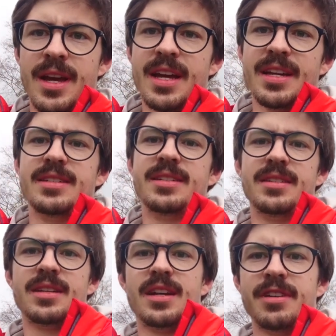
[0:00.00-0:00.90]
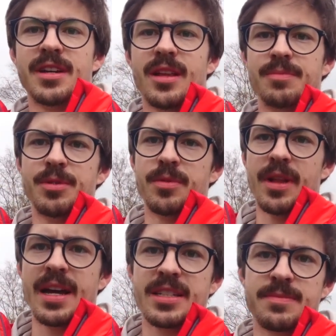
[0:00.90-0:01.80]
Hi, I've had a lot of people
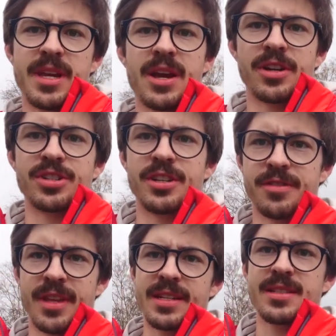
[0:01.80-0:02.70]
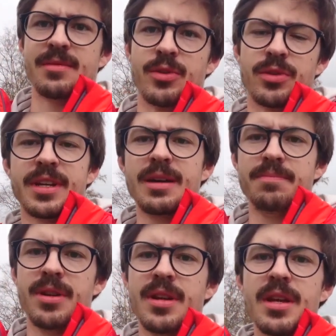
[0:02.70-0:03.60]
ask me how I train for the Ice Climbing World
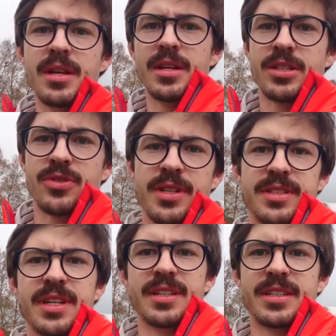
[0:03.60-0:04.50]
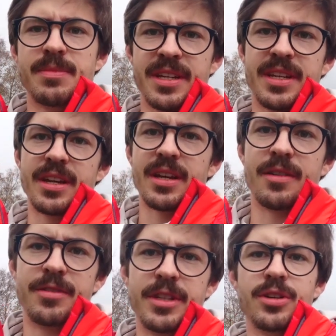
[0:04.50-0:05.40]
Cup, so I decided to make
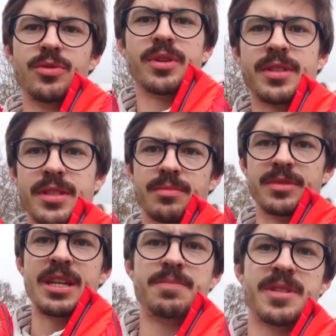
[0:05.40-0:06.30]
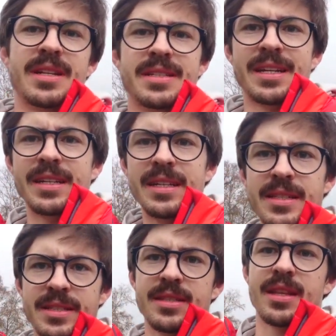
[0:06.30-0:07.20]
a video with some tips and
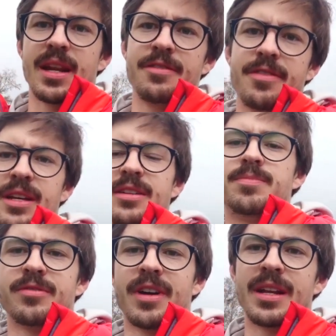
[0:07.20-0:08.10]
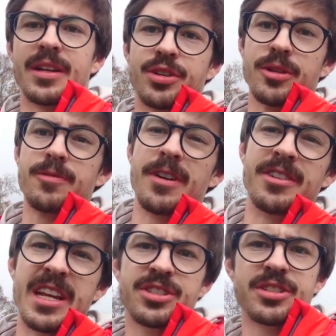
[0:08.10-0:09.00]
techniques that I find provide a good
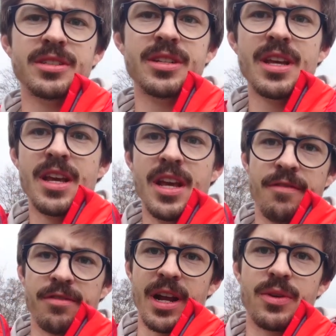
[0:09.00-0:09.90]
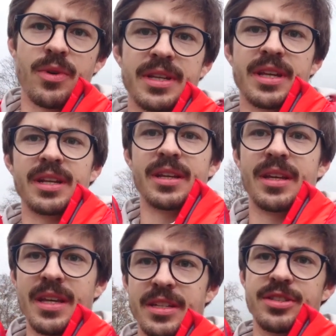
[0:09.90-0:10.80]
foundation for anyone getting
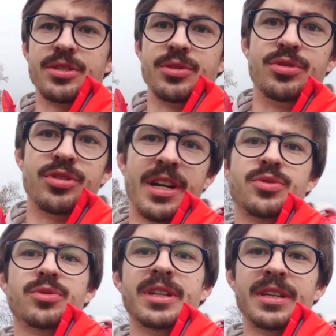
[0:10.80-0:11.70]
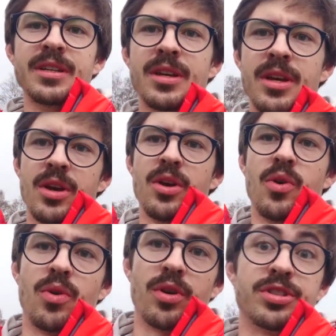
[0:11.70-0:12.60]
into dry tooling
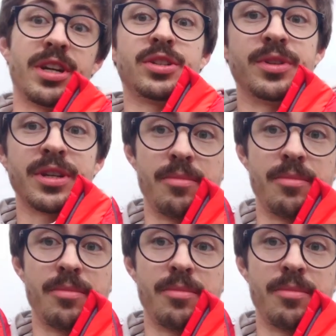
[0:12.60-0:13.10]
or dry tooling